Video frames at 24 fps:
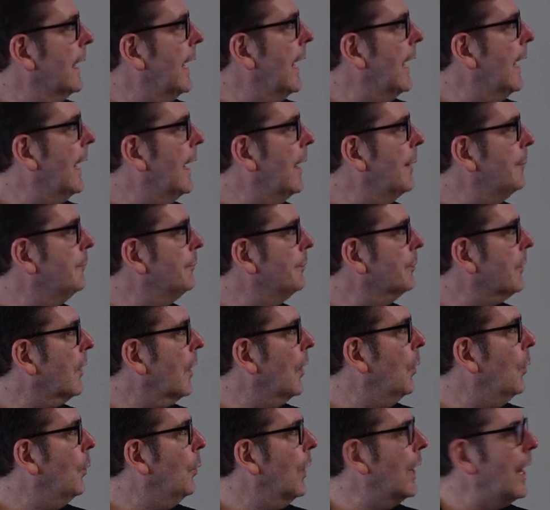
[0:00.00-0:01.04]
Um,
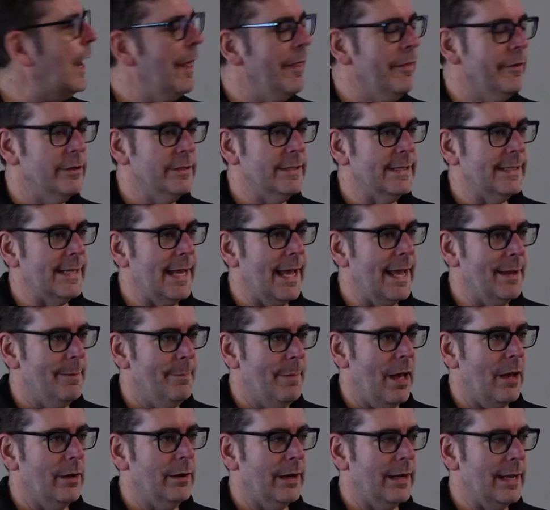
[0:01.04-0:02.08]
what others say about